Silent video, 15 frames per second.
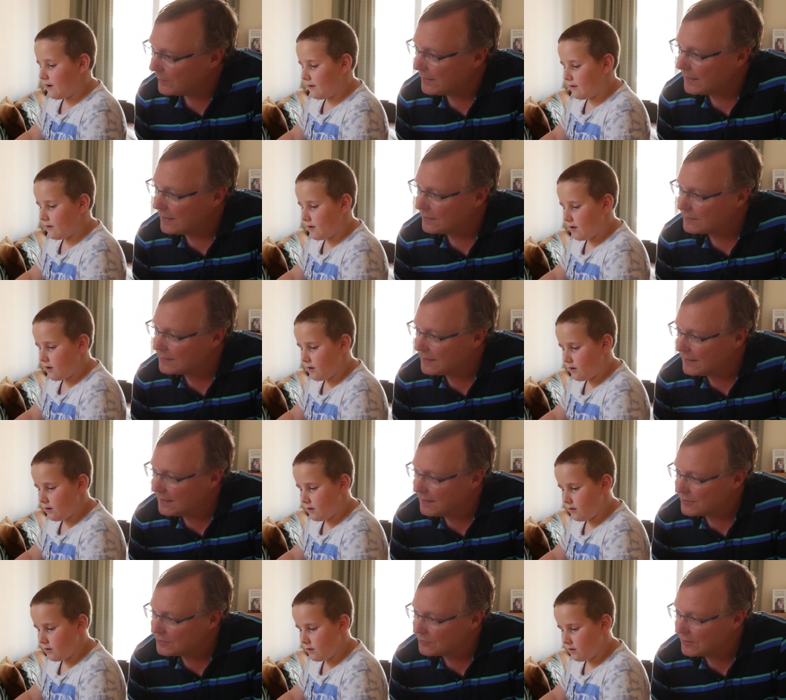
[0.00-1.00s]
Speaker 1: it without
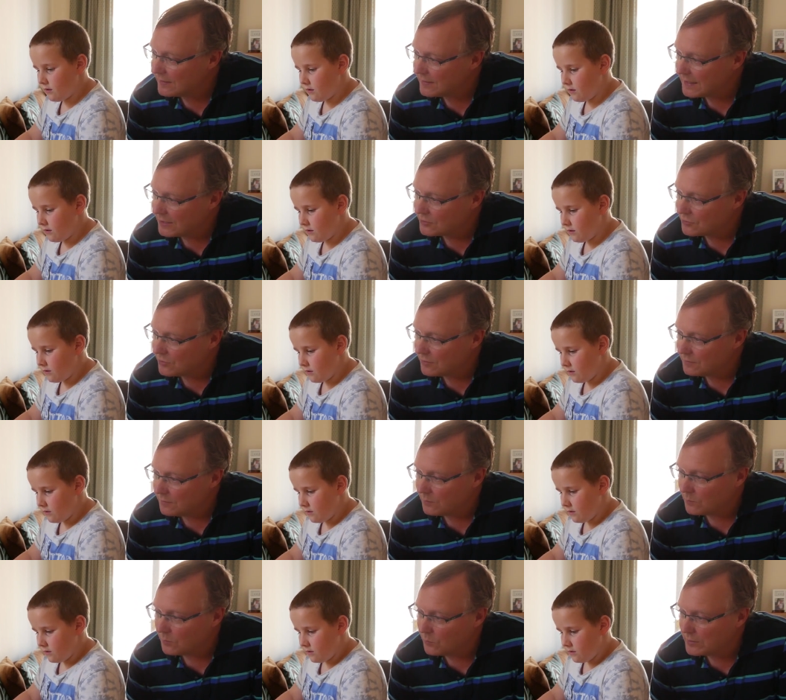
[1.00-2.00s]
the uh, screen capture on.
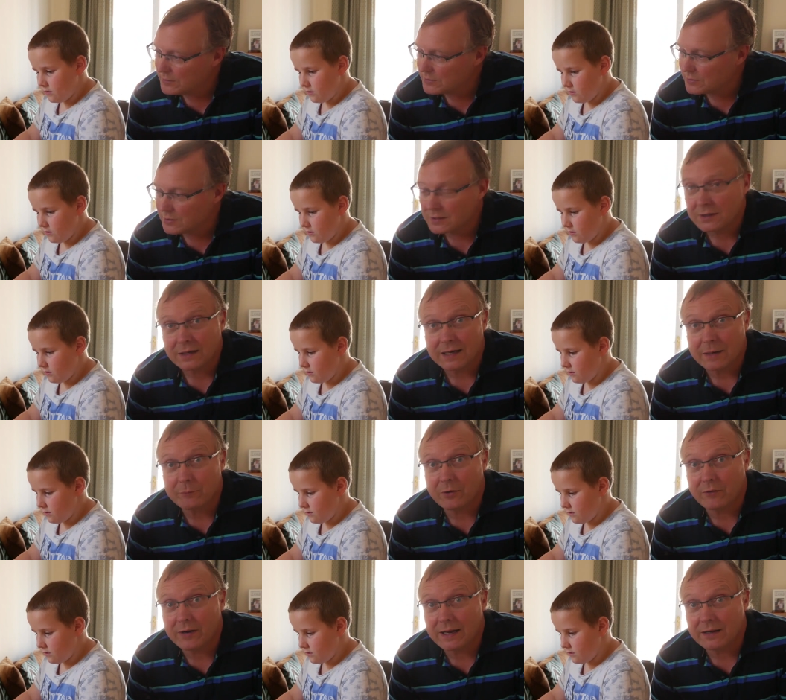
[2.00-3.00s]
We'll whiz the
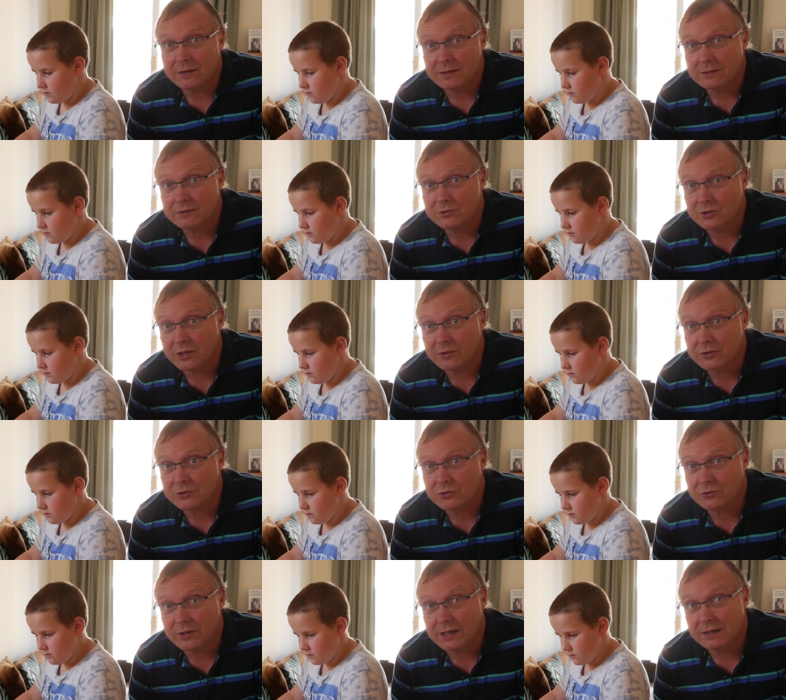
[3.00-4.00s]
camera around, show you the
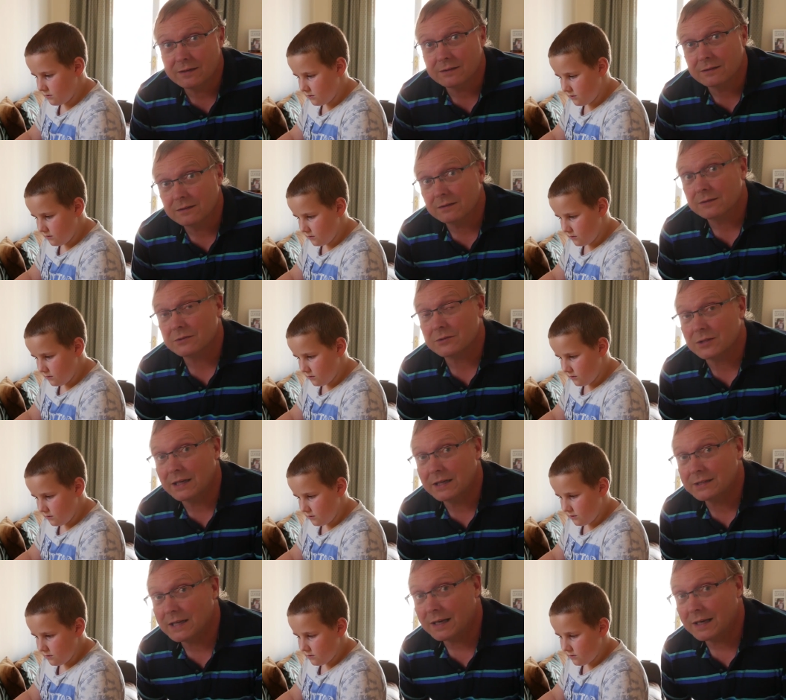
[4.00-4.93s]
screen. See you in a